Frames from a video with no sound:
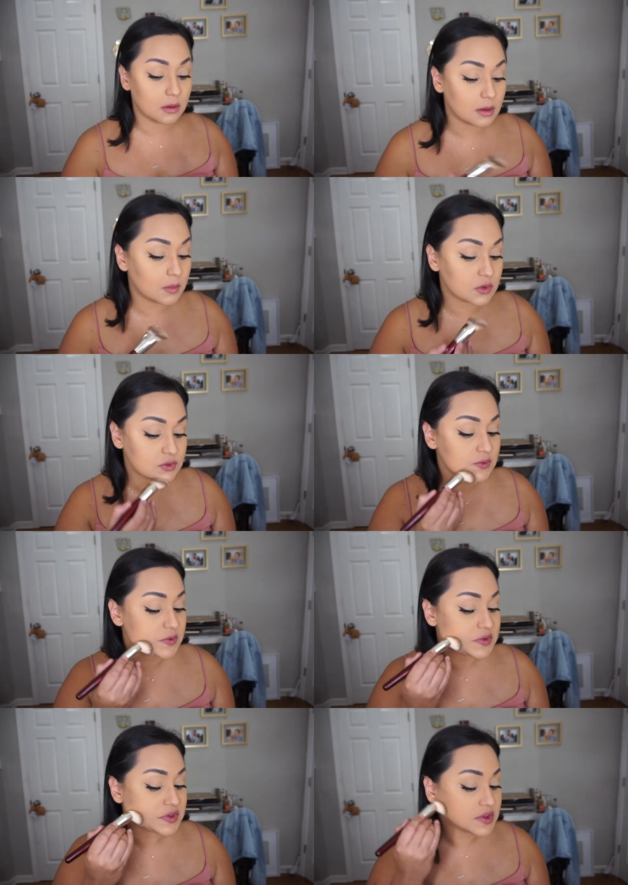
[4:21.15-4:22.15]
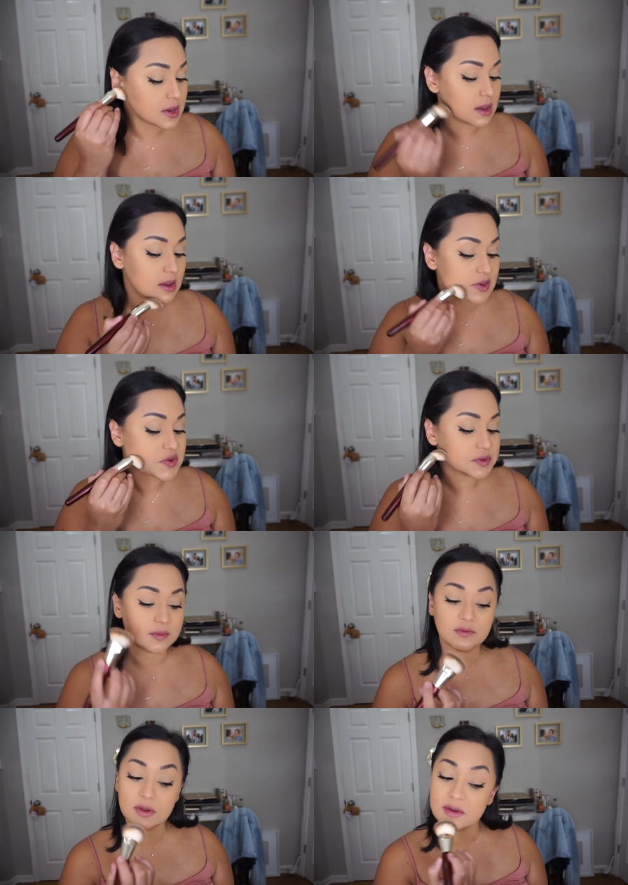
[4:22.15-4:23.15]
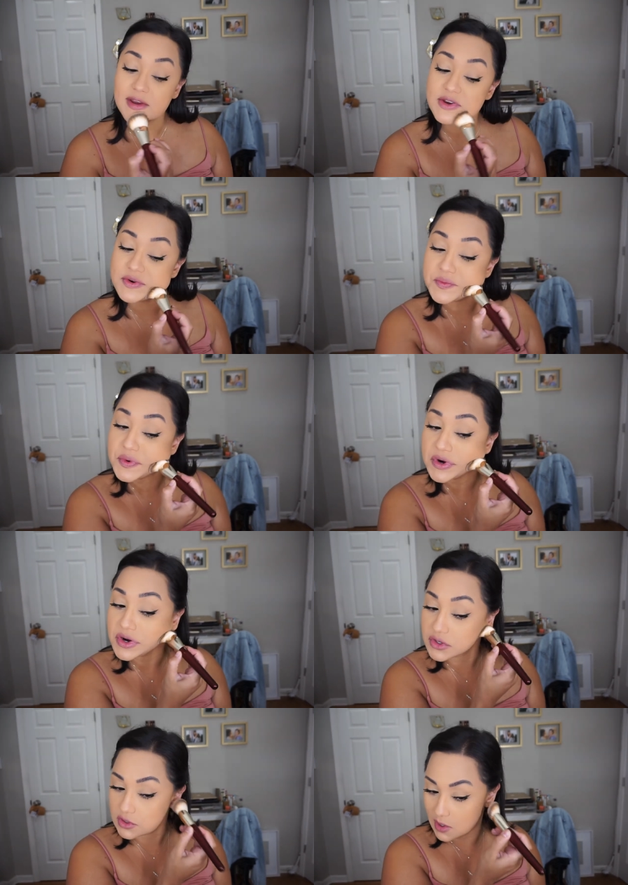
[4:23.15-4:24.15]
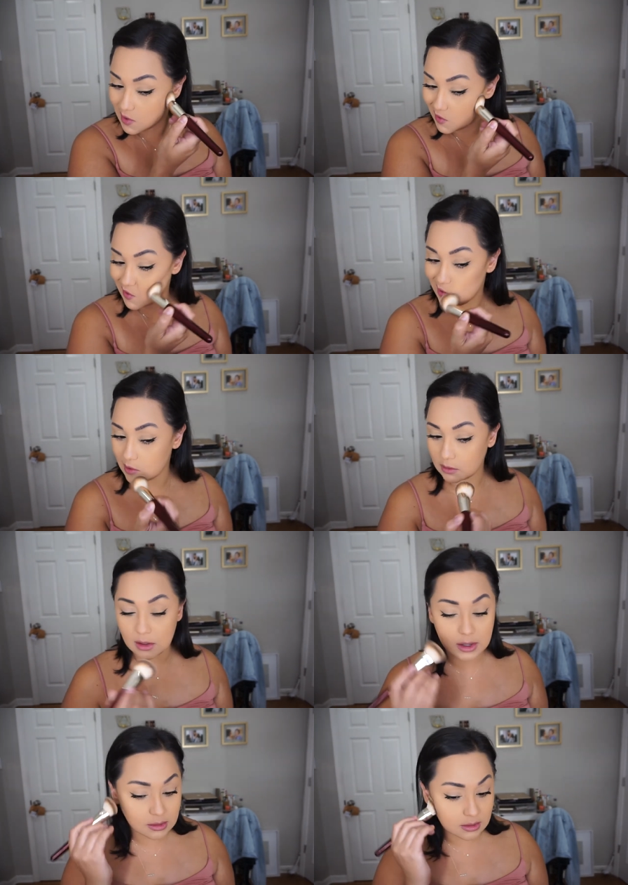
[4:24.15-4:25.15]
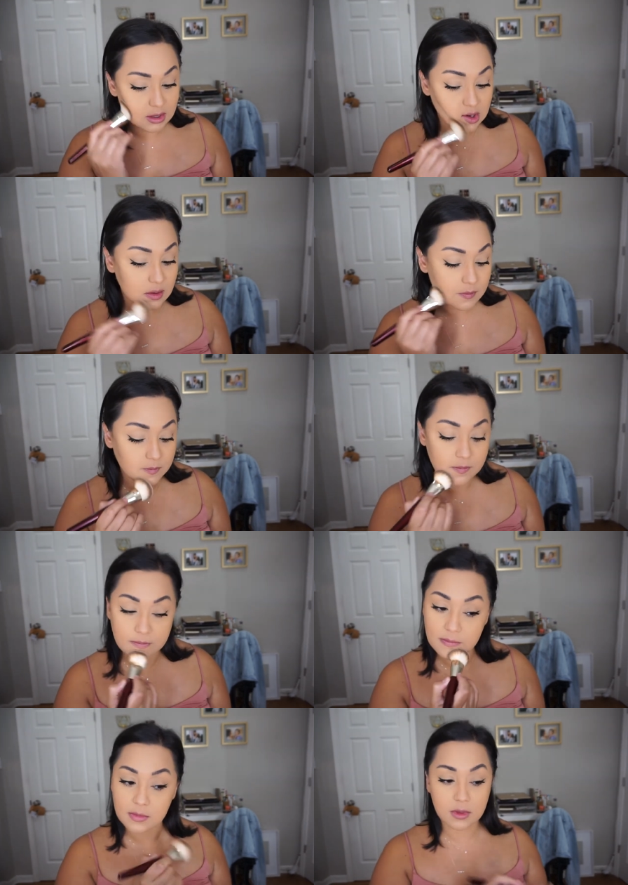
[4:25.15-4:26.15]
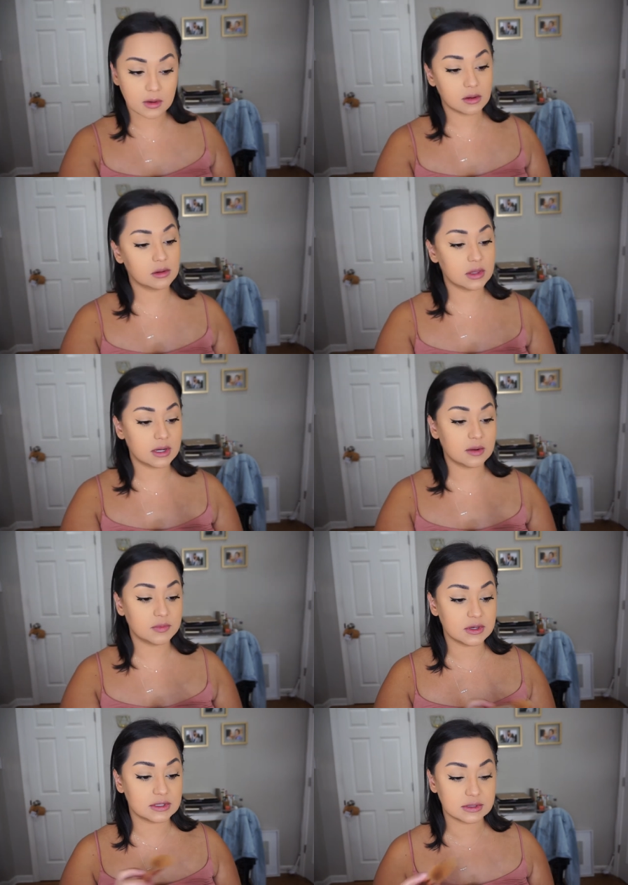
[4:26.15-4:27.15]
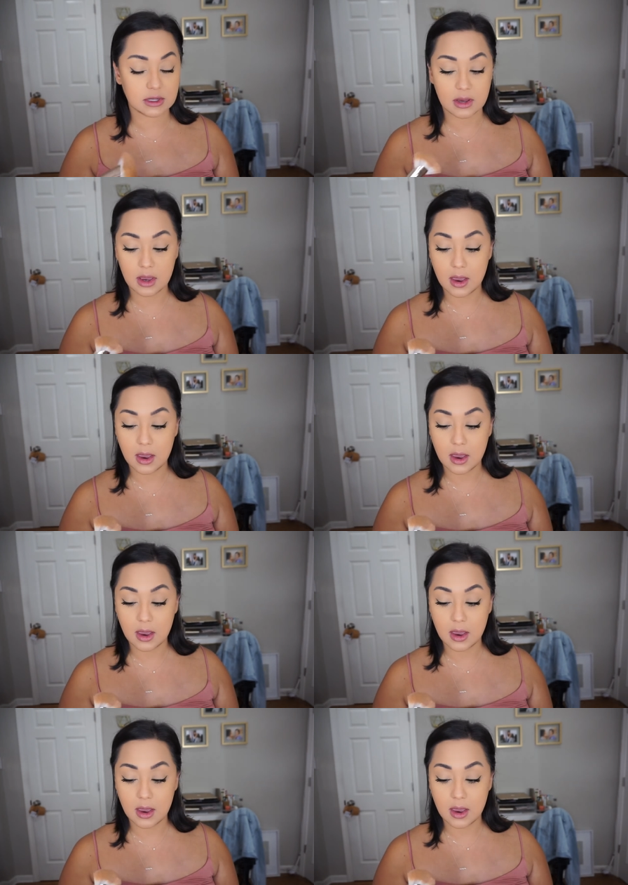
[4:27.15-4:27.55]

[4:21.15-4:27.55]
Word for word: I'm also going to take just my foundation brush and lightly clean up these